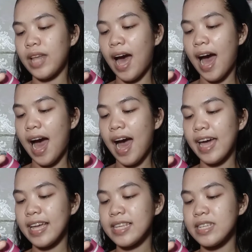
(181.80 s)
with the
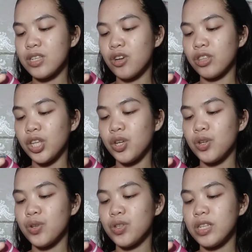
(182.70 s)
eyes.
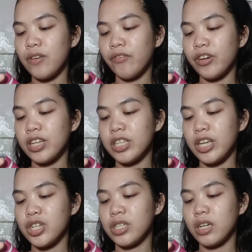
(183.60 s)
Discontinue use if
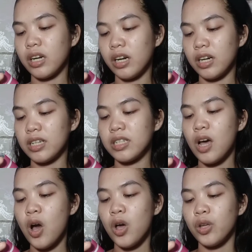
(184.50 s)
irritation
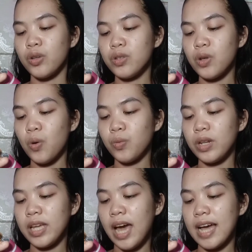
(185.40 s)
occurs. Use
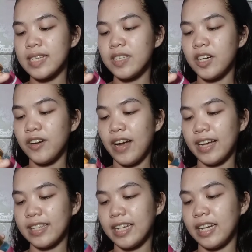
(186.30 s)
only as
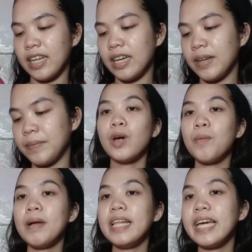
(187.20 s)
directed.
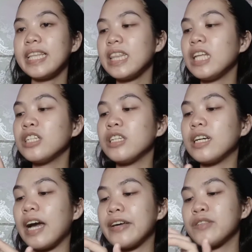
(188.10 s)
So, maliit lang
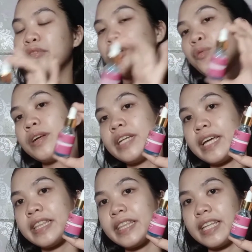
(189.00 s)
siya guys for
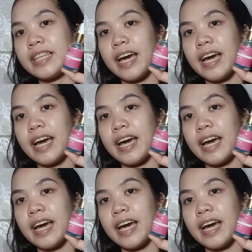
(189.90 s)
$199.